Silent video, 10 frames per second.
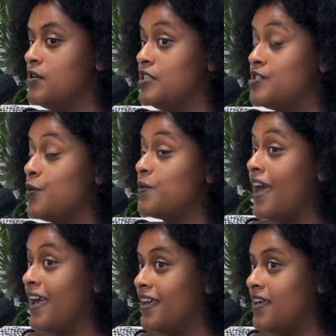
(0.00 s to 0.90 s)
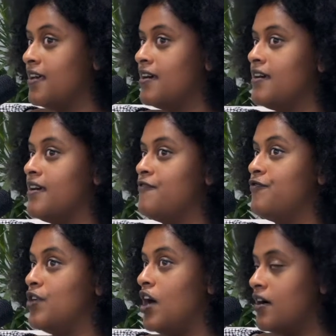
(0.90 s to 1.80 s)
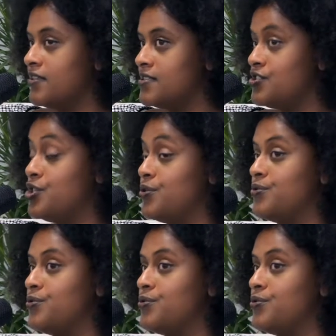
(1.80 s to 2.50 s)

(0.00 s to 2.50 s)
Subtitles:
it's okay for us to